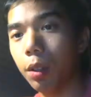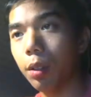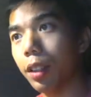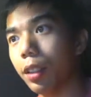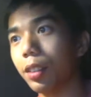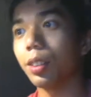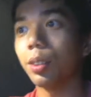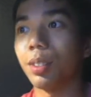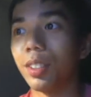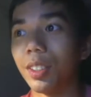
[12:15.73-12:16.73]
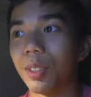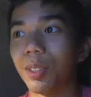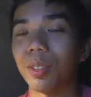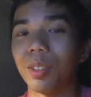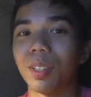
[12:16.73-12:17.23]
Okay, so it's
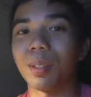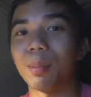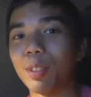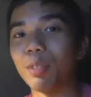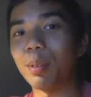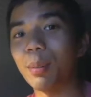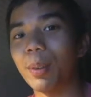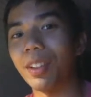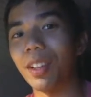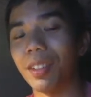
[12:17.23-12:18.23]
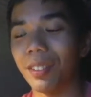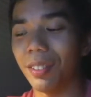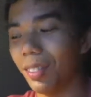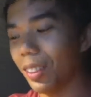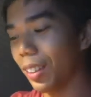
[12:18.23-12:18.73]
still um, November
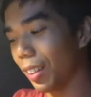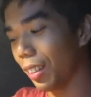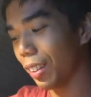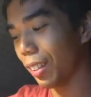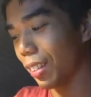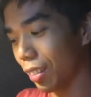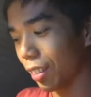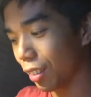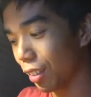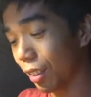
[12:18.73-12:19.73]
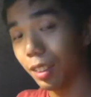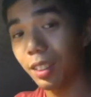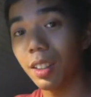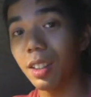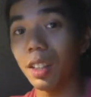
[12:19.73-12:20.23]
9th, and
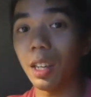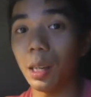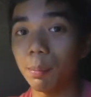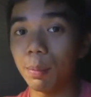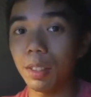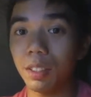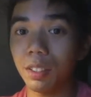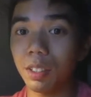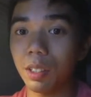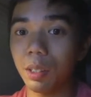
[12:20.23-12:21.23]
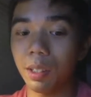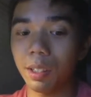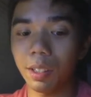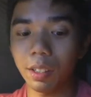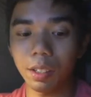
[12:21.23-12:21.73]
update,
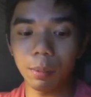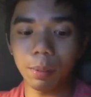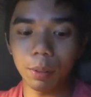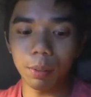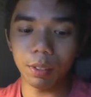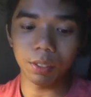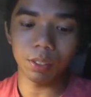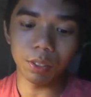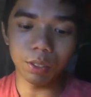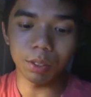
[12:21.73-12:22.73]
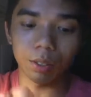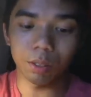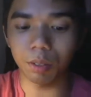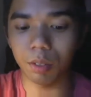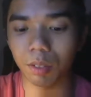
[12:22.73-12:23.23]
I ended up going
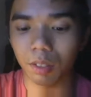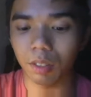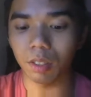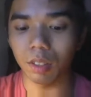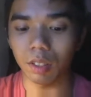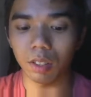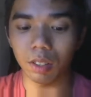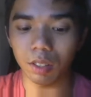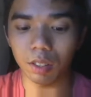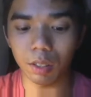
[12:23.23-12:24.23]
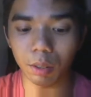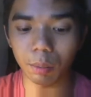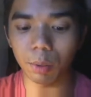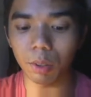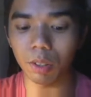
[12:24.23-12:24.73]
to
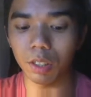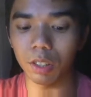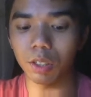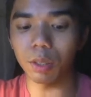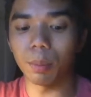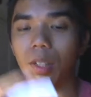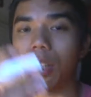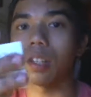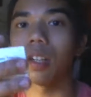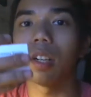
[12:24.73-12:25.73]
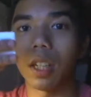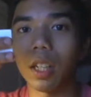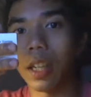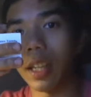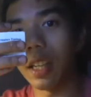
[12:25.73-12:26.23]
the Mikuni distributor
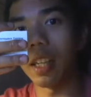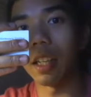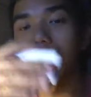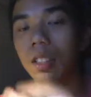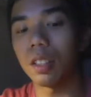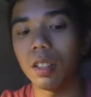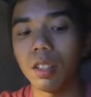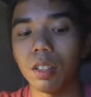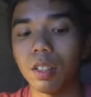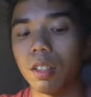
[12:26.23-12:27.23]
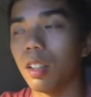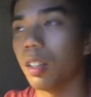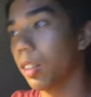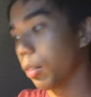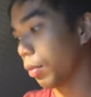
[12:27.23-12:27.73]
and
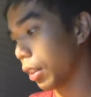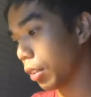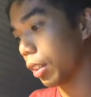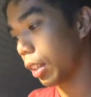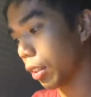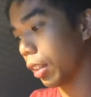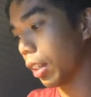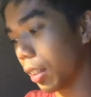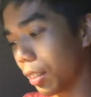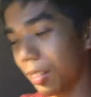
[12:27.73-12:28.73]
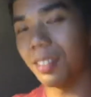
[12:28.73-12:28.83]
found out that